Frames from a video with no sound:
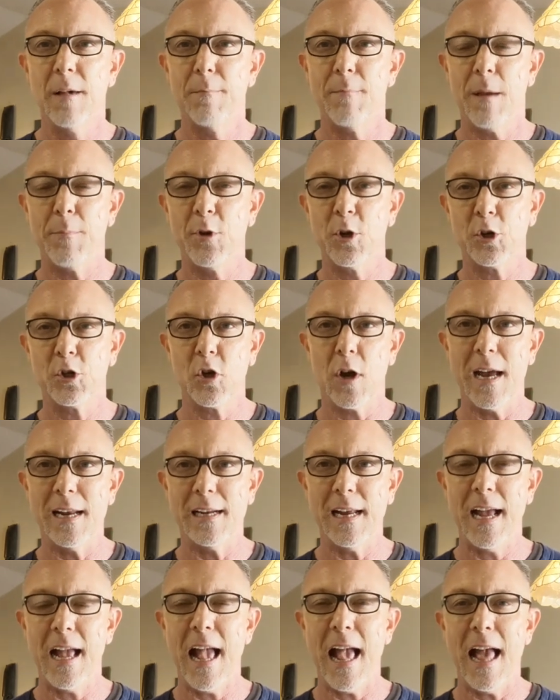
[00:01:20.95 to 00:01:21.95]
Maybe you're trying
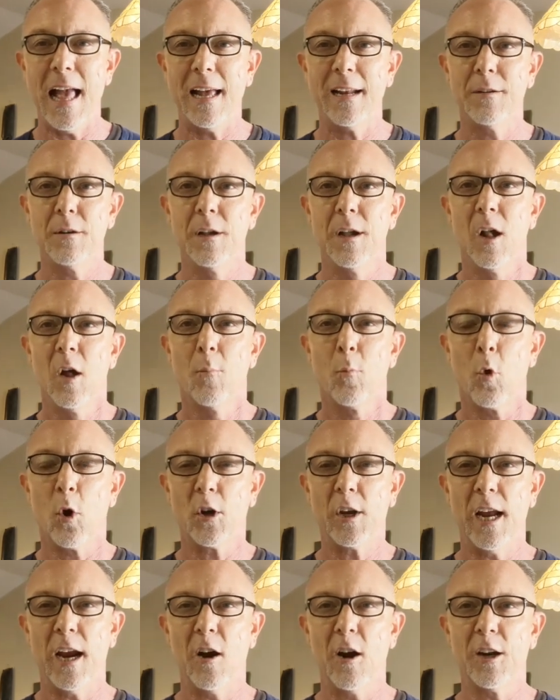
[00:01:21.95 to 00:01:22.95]
to add more
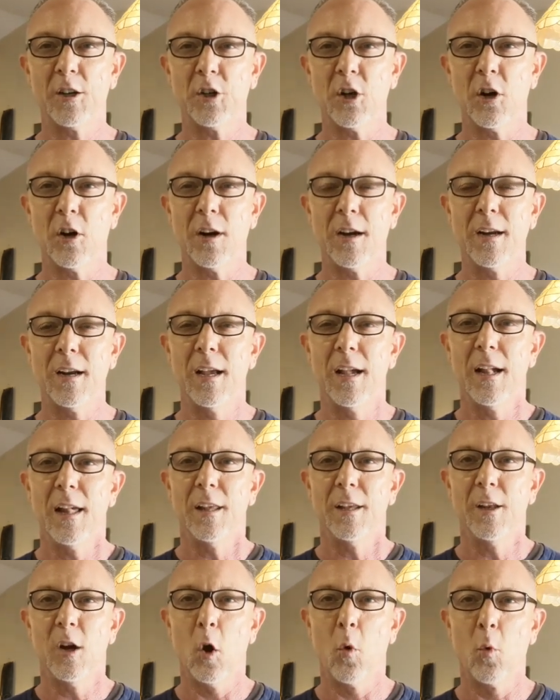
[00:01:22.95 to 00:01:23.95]
character and,
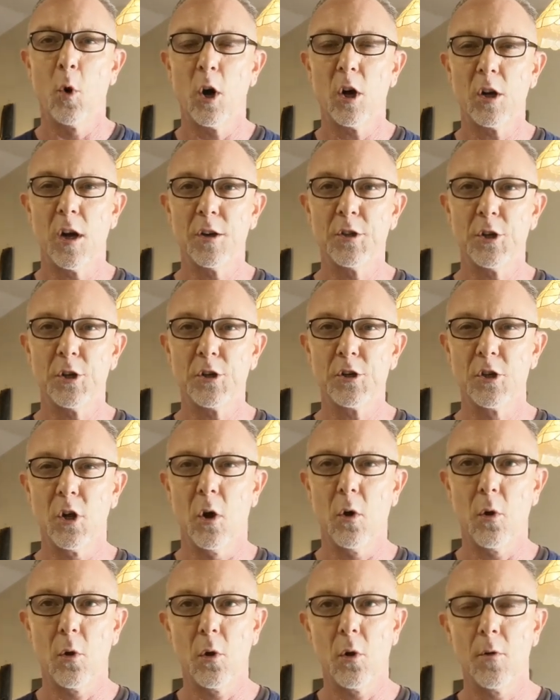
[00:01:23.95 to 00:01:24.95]
you know, work on your
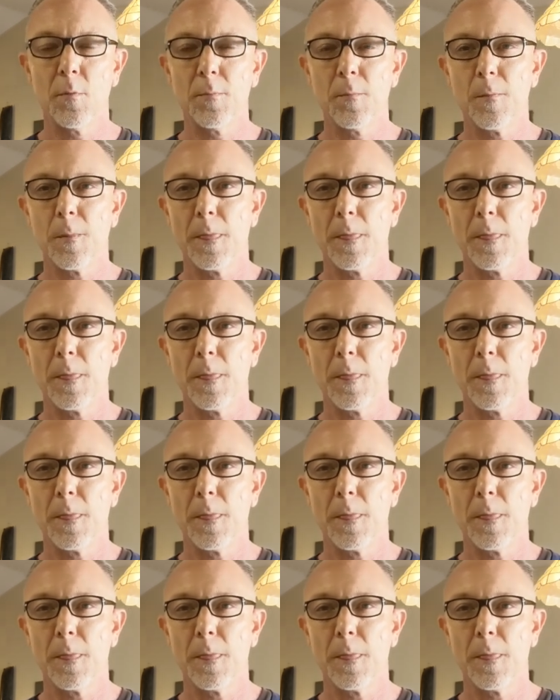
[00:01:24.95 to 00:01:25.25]
soul.